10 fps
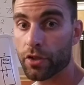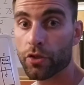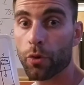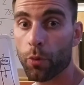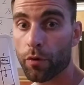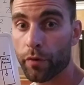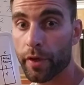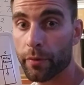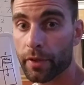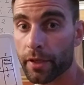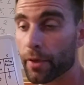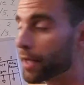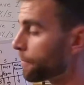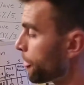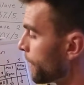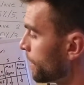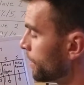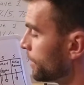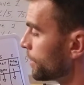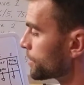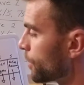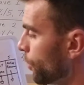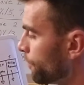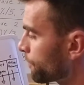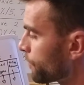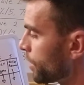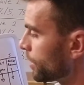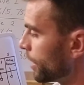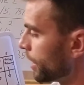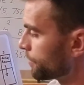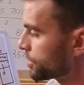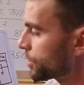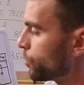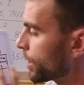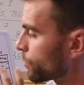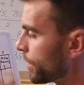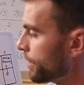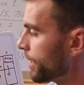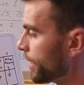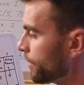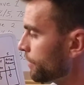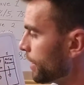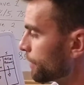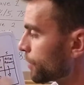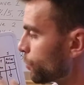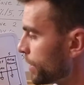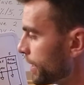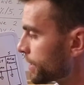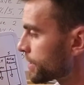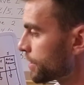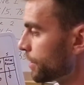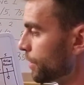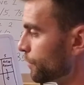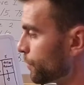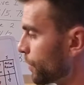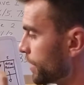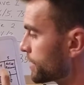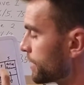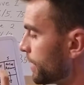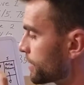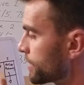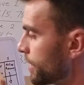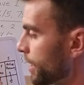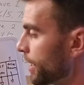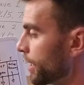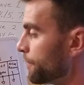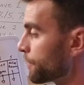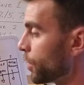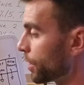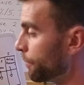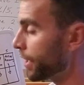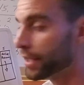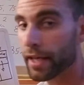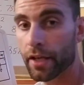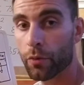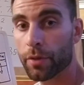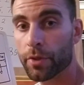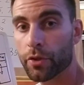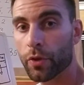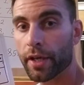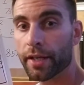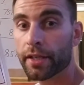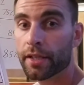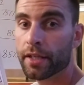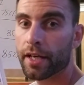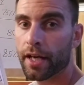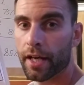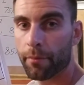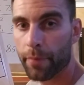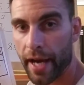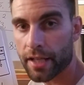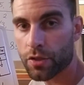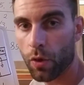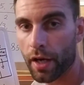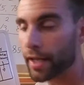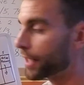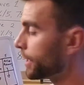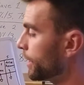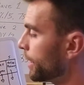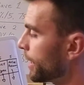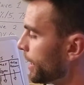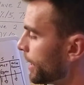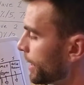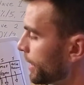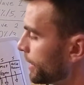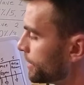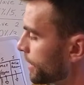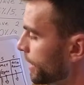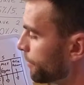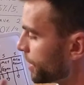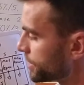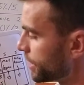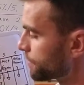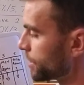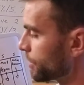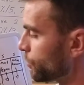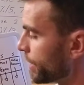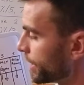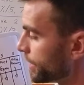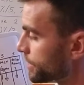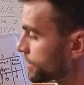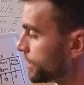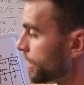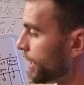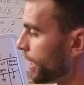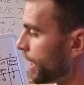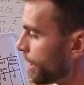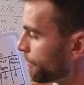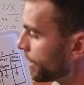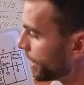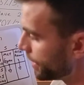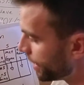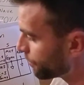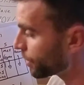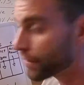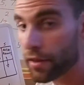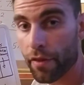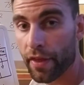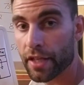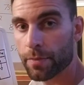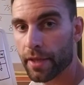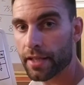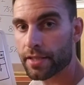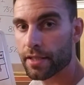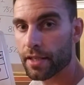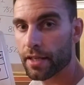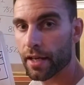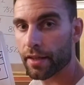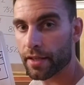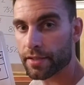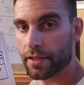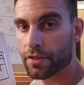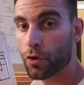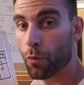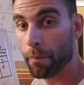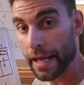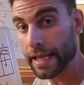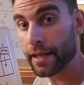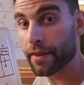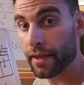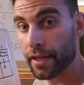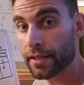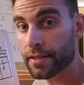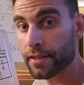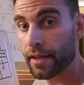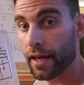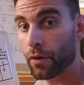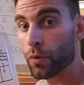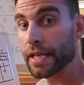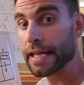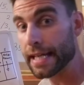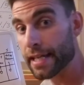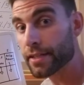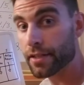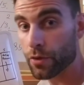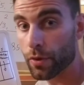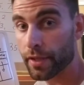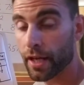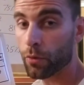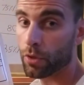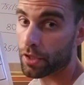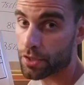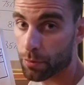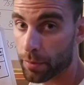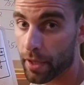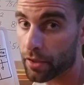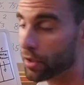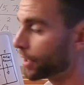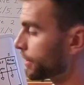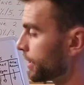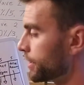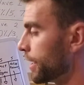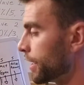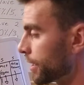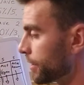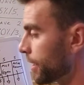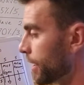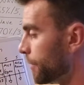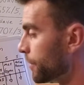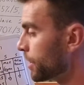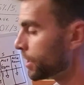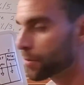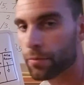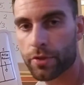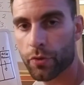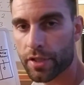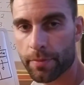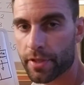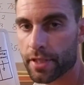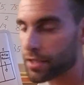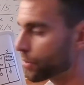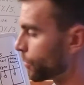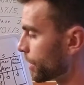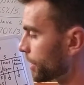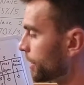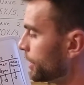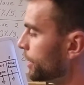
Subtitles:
You do it more frequently, right? So just a quick rundown of the weeks. For instance, on a Monday, we'd be doing back squatting and muscle ups on the rings, a number of other things, but that's the two main things that we need to do in there. We'll also be metconning that day and doing some accessory work.